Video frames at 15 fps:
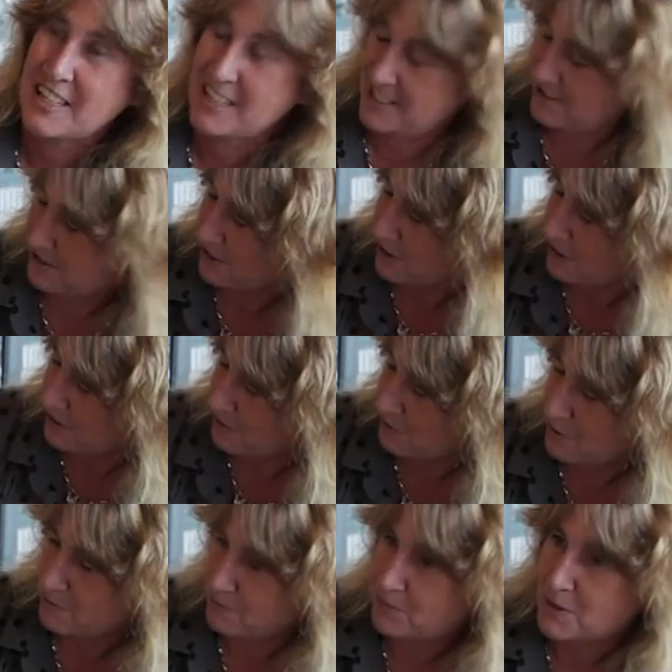and
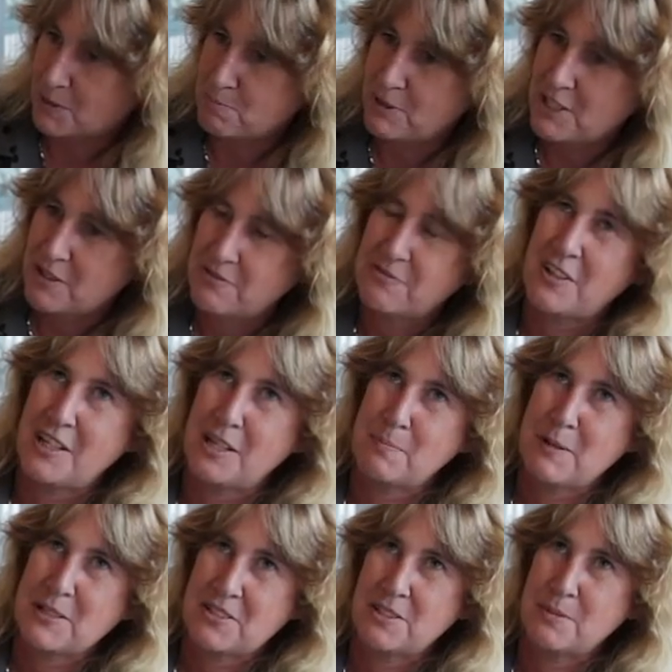bringing fire
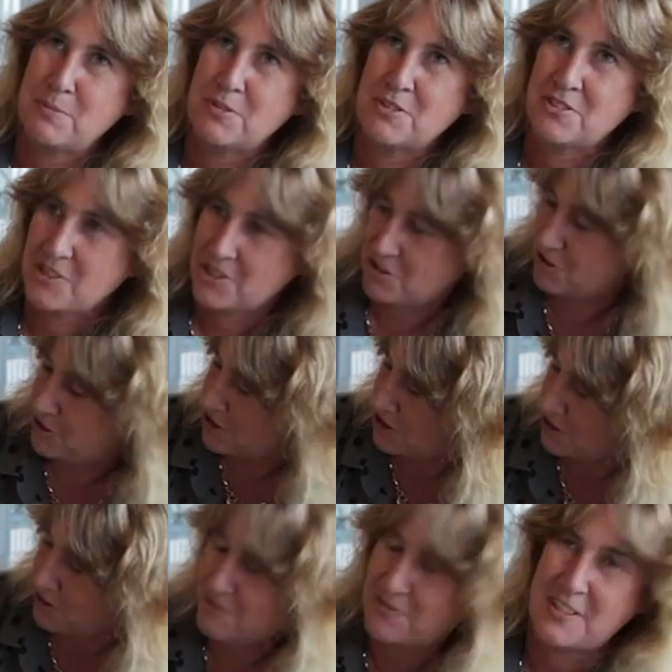back to the bush in the
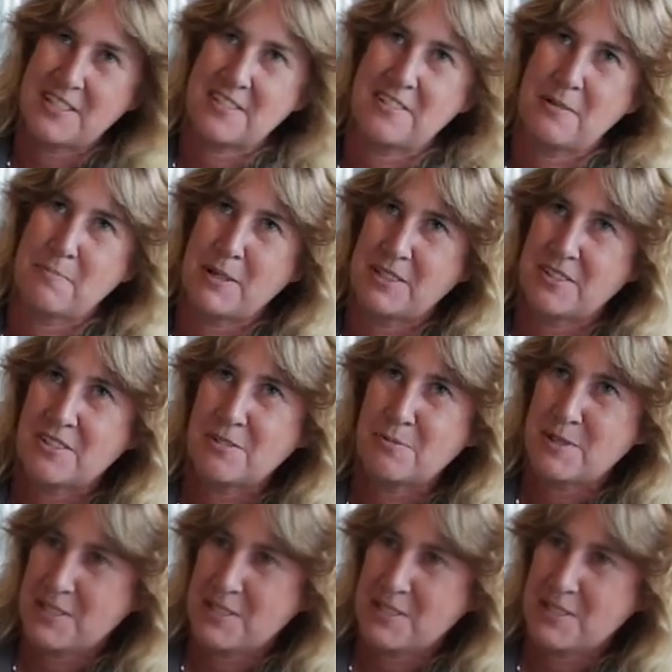traditional fire stick manner to